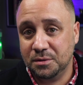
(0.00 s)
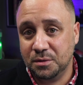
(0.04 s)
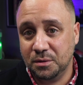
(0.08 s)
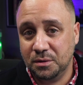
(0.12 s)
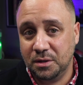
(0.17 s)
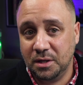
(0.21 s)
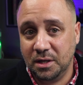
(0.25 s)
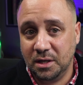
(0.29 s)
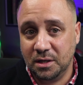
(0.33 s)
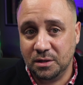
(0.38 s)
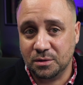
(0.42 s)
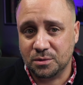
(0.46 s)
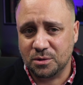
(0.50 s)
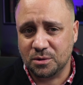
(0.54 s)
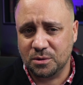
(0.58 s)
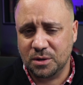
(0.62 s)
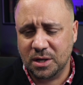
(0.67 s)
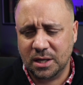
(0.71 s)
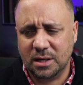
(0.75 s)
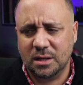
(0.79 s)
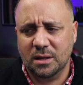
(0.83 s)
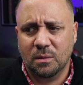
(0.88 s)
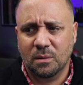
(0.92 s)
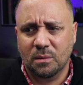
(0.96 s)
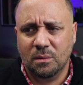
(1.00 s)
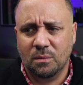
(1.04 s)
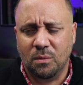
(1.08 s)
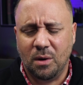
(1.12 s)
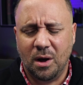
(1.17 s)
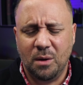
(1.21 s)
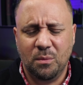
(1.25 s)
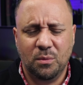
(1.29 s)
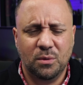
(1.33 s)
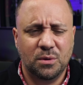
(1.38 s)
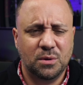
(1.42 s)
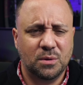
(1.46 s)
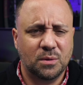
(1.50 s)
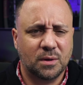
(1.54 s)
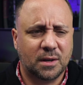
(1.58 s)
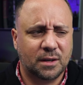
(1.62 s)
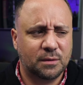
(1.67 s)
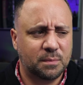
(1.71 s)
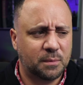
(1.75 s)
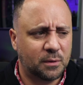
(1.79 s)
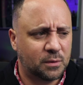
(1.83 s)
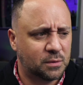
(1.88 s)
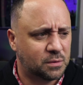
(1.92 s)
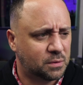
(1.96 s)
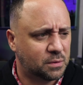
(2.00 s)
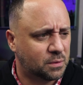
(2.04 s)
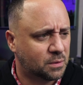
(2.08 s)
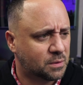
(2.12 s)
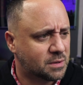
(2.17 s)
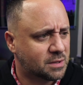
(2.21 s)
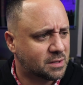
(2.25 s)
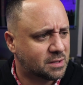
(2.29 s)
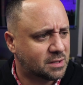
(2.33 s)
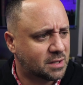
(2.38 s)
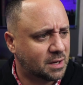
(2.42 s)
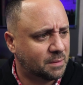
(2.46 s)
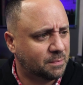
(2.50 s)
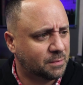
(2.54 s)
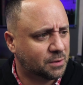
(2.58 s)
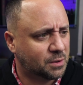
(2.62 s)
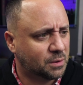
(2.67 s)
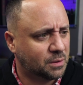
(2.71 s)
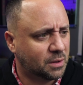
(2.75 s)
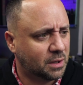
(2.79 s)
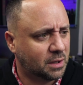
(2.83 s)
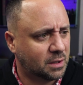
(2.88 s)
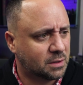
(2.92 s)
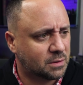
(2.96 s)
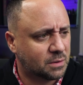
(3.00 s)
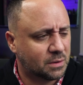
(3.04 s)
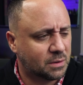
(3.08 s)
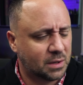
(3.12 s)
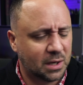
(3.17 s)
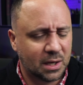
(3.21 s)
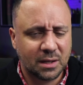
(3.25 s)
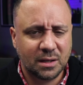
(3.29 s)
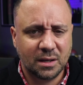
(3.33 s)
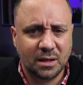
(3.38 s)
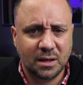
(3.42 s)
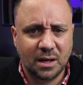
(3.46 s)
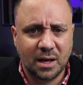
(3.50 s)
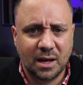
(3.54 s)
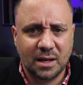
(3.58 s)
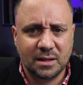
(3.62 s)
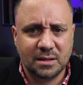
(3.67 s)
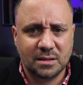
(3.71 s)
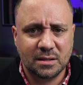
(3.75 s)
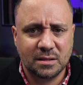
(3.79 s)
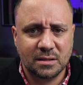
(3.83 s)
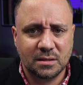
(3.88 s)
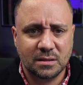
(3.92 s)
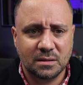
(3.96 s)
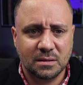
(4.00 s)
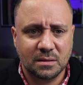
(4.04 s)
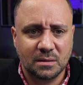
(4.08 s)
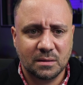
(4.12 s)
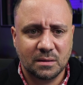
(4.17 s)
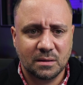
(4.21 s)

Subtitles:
the internet. How would you expose yourself to the internet? That's...